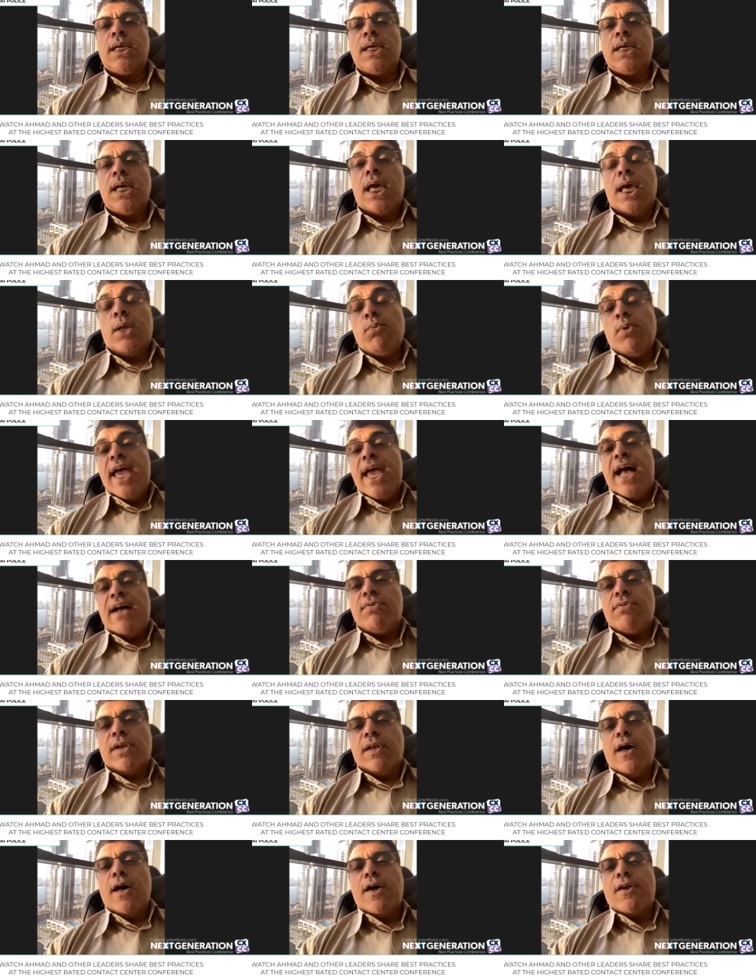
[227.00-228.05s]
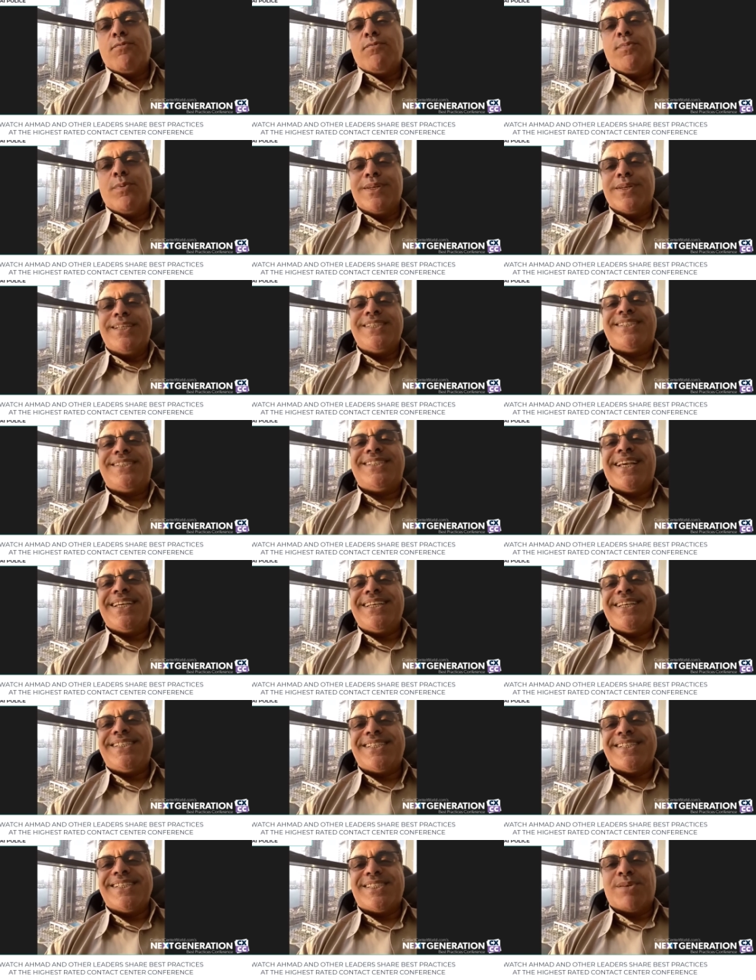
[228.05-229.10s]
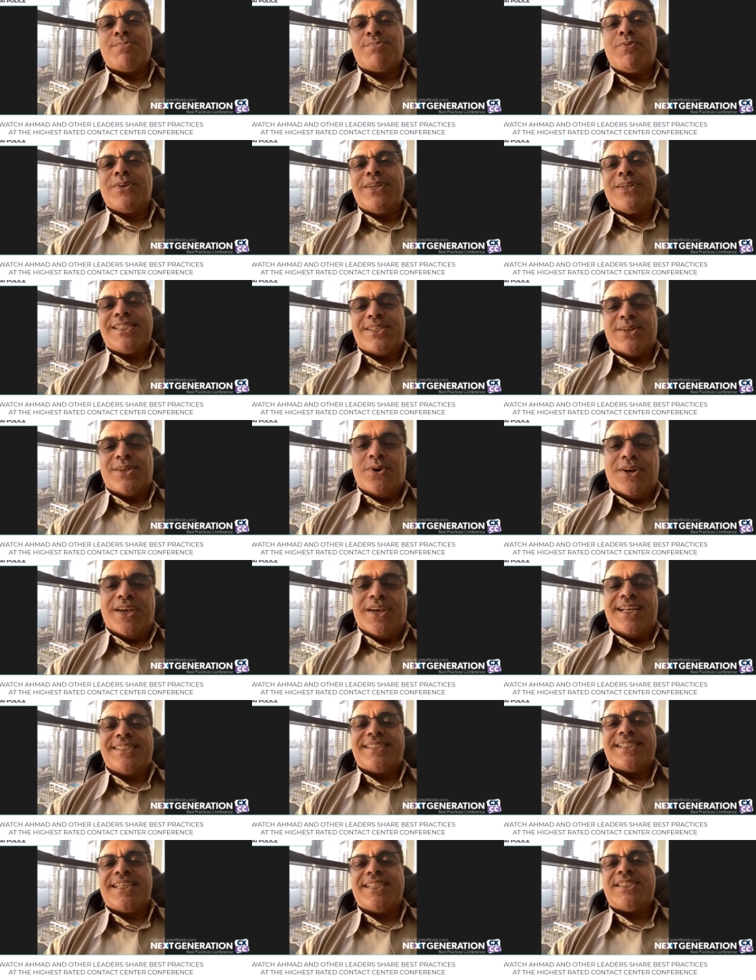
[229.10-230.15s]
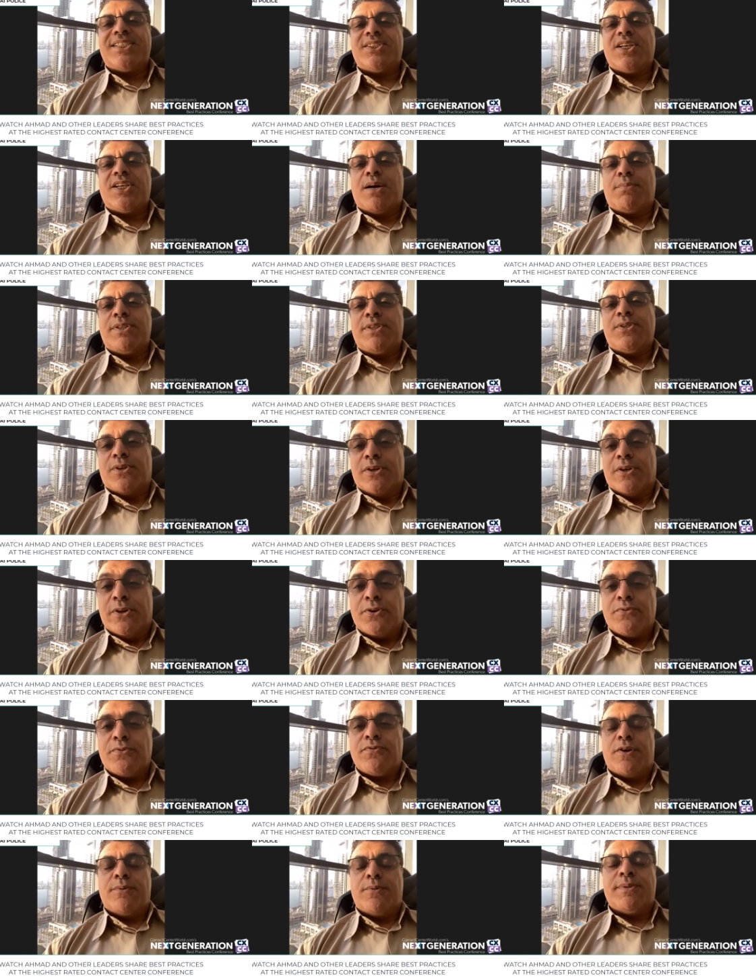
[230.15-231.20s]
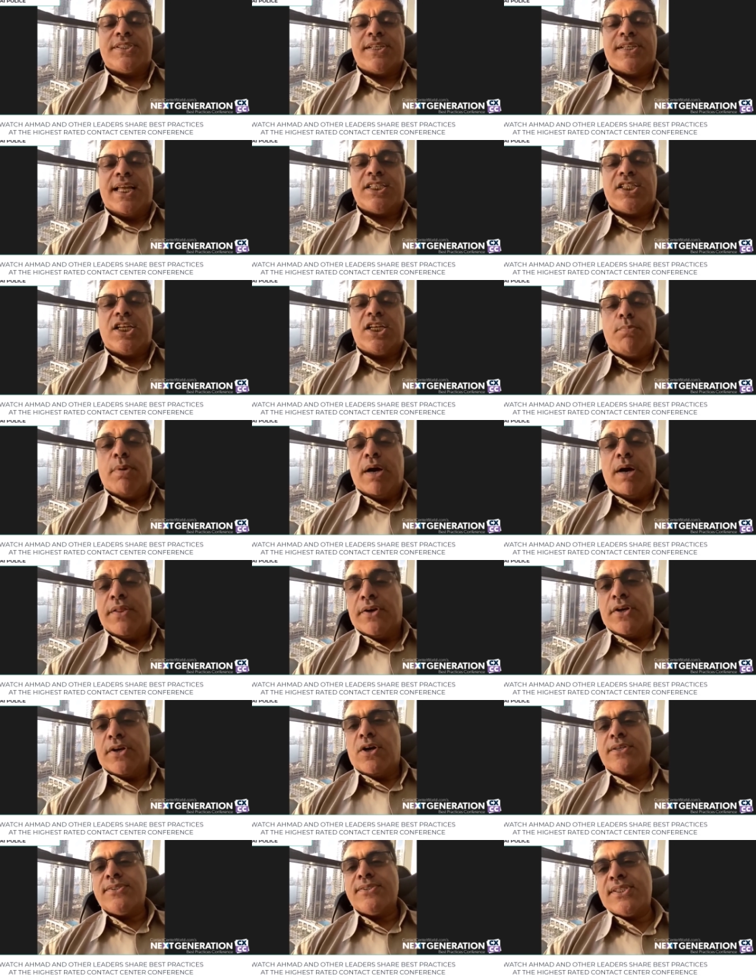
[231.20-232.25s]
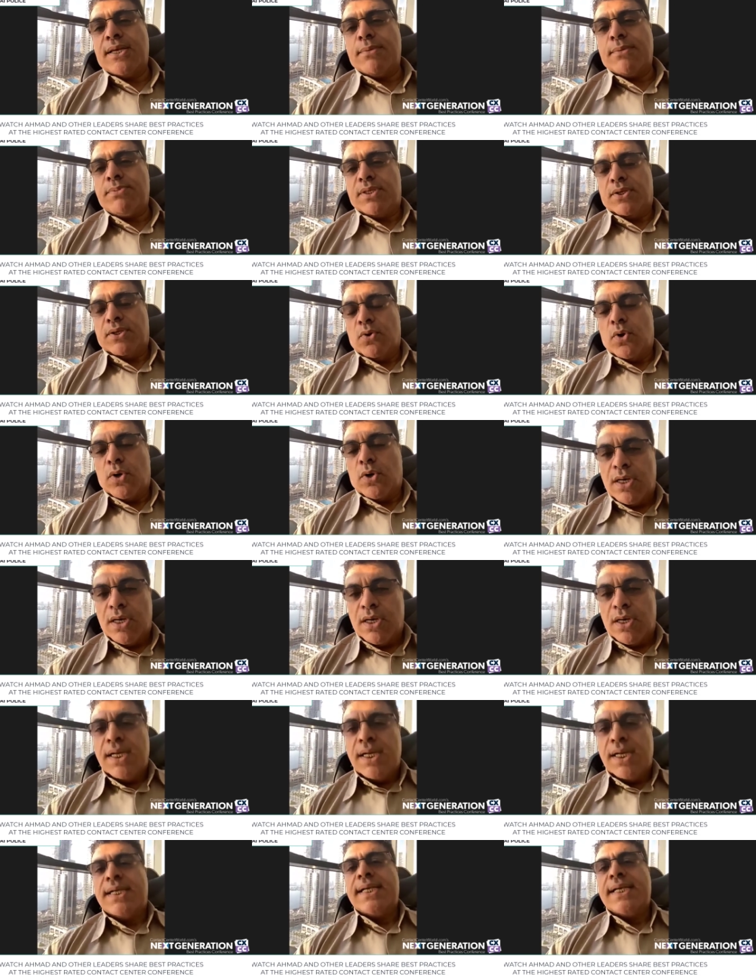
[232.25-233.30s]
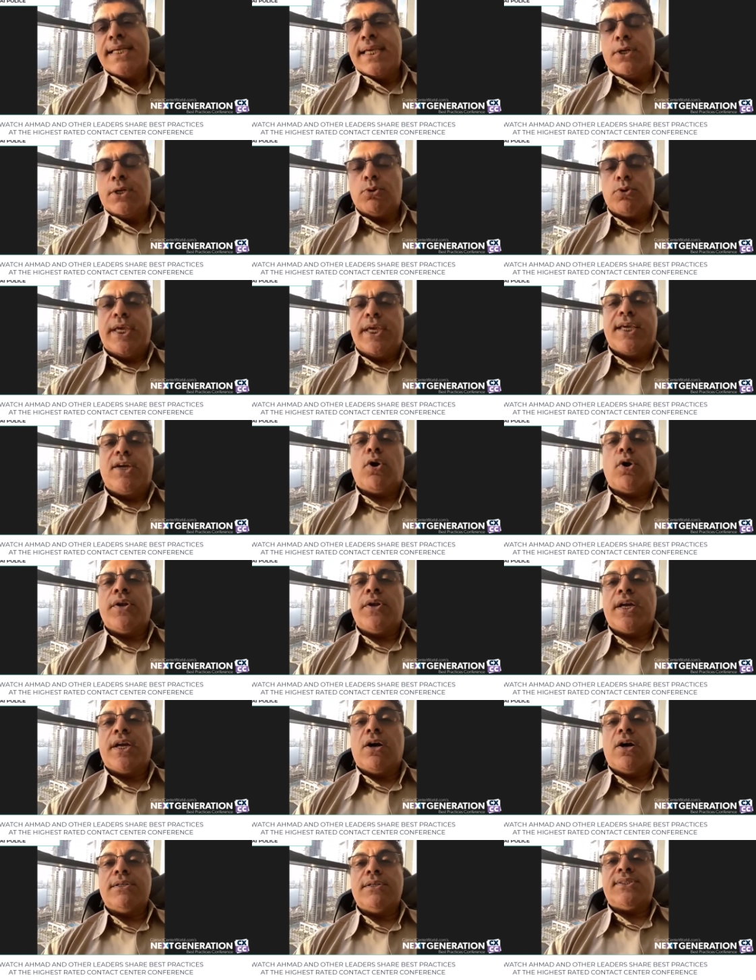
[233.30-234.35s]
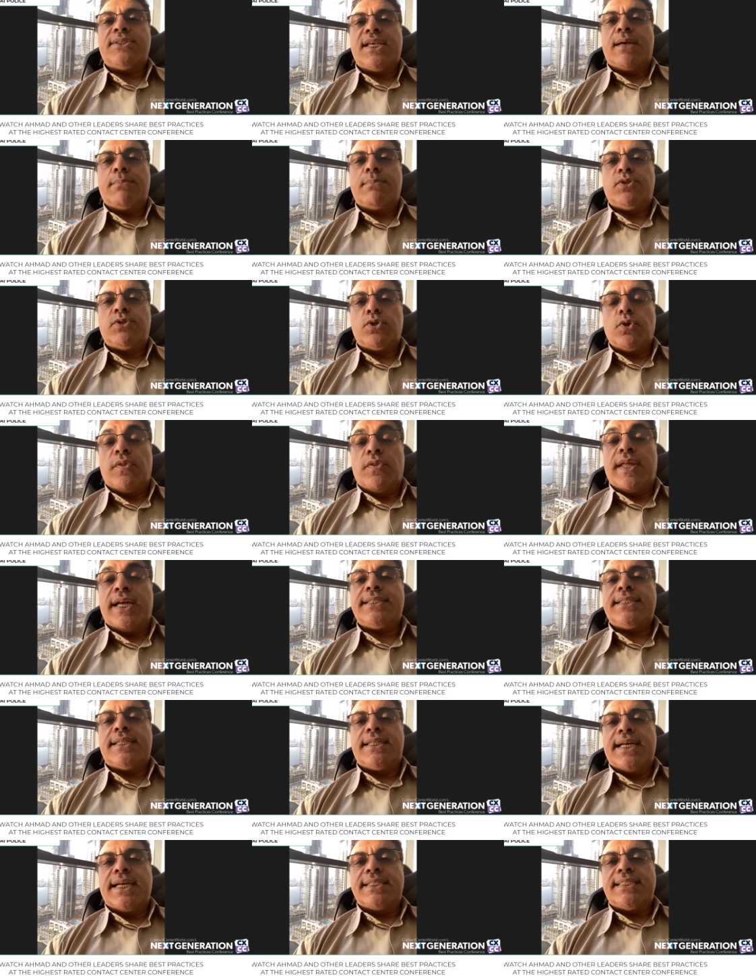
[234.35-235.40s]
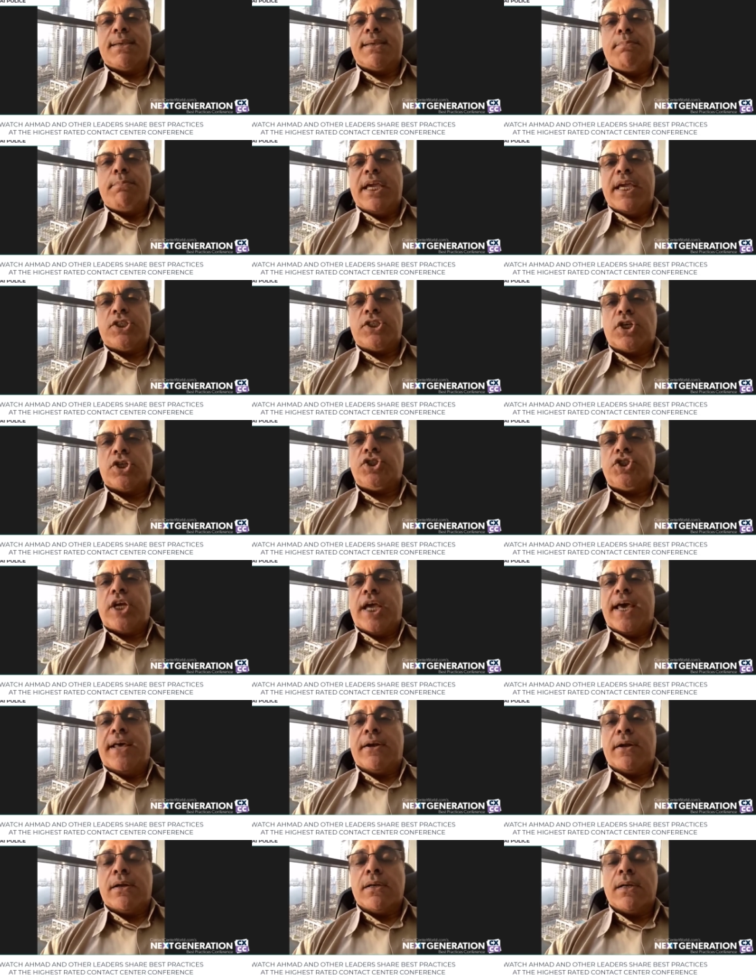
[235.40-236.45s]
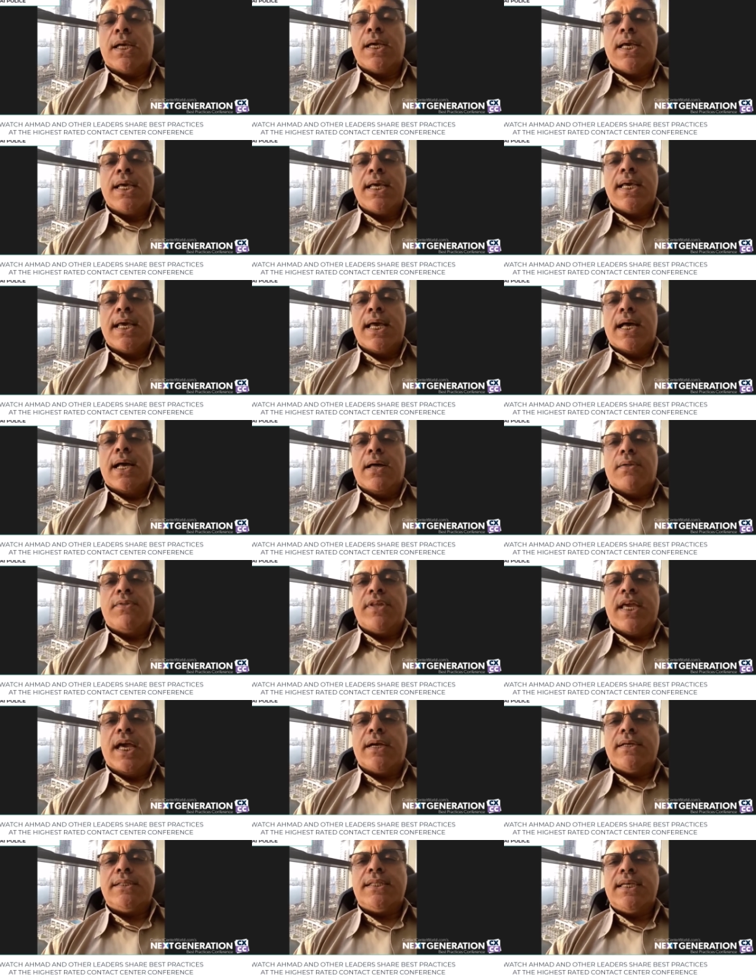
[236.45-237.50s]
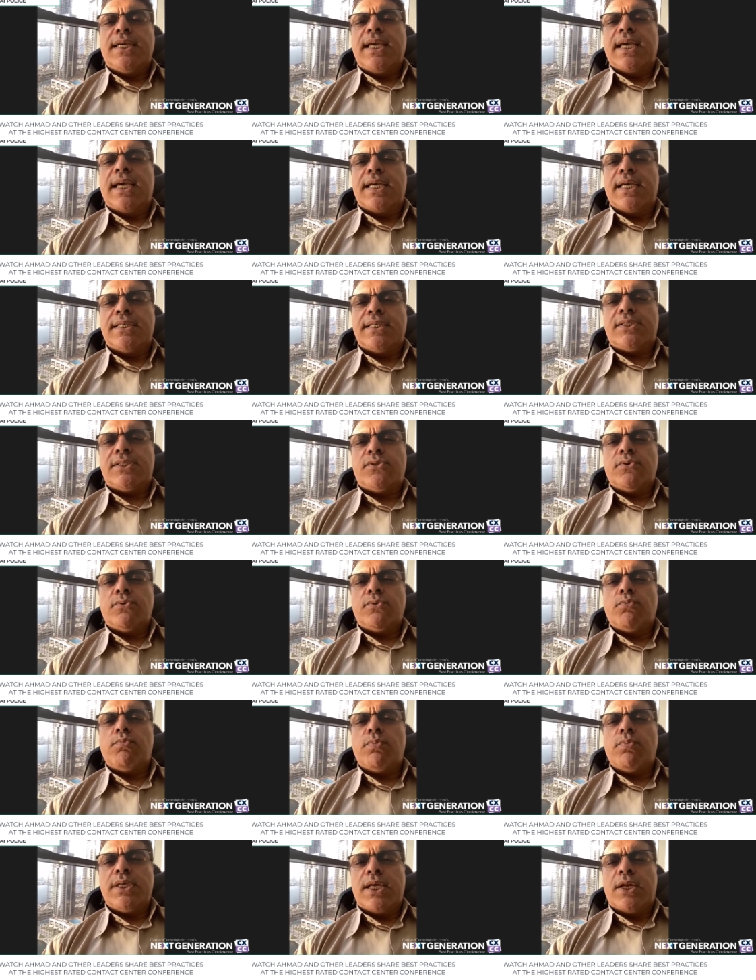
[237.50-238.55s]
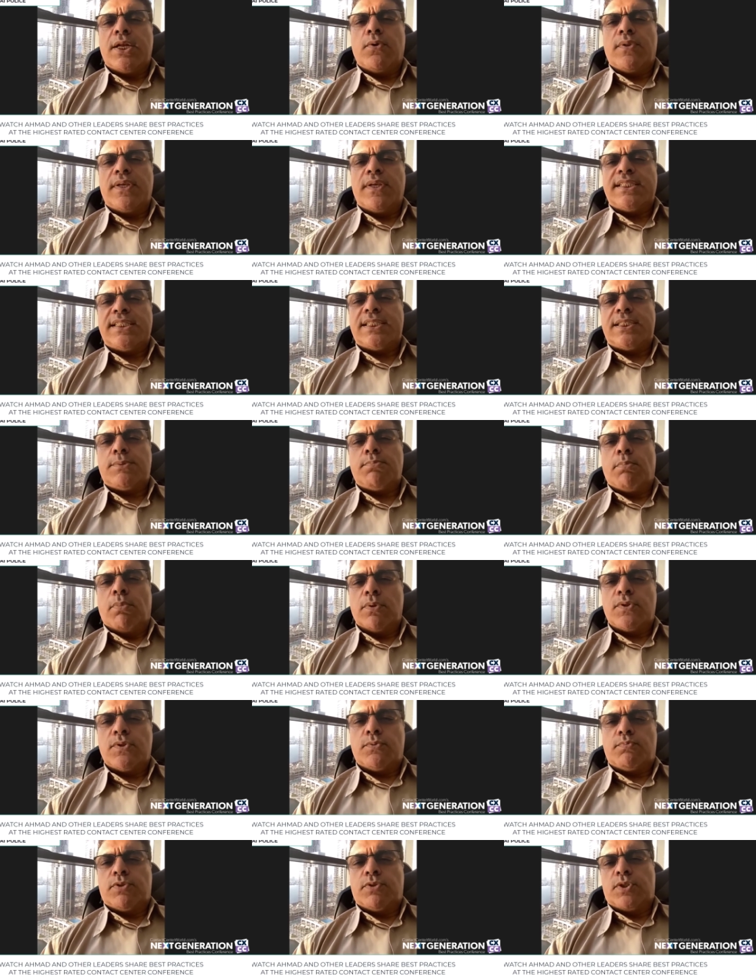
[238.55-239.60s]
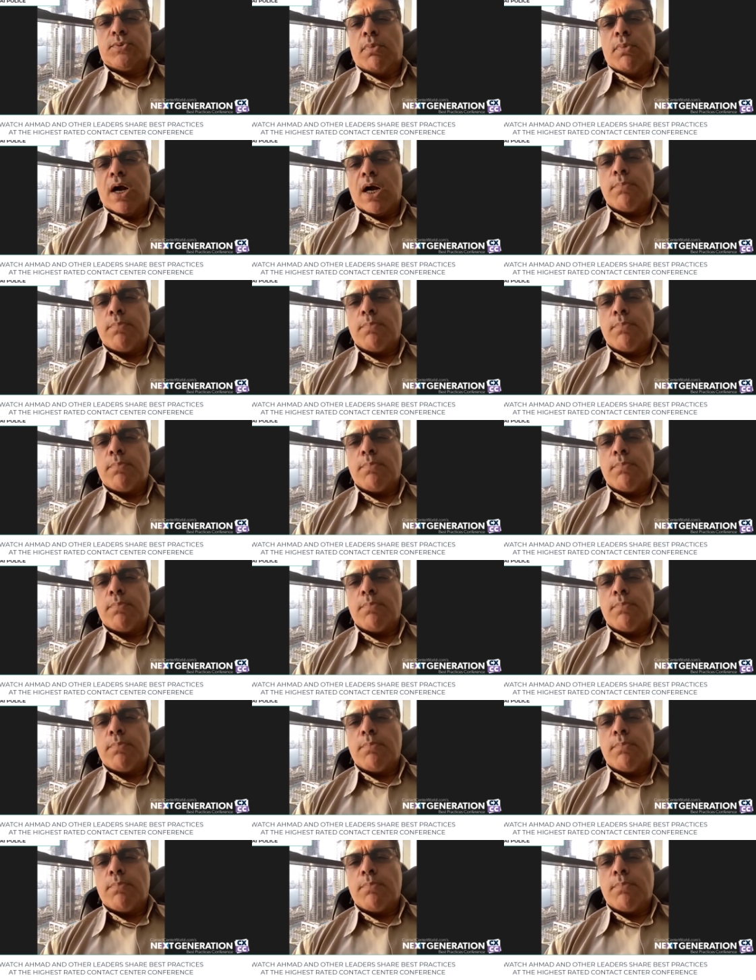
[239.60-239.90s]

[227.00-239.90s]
And we have a lot of police stations and policing organizations coming to learn from us and actually buy the concept or, you know, take on the concept. So that's a major channel. The idea is to, you know, these smart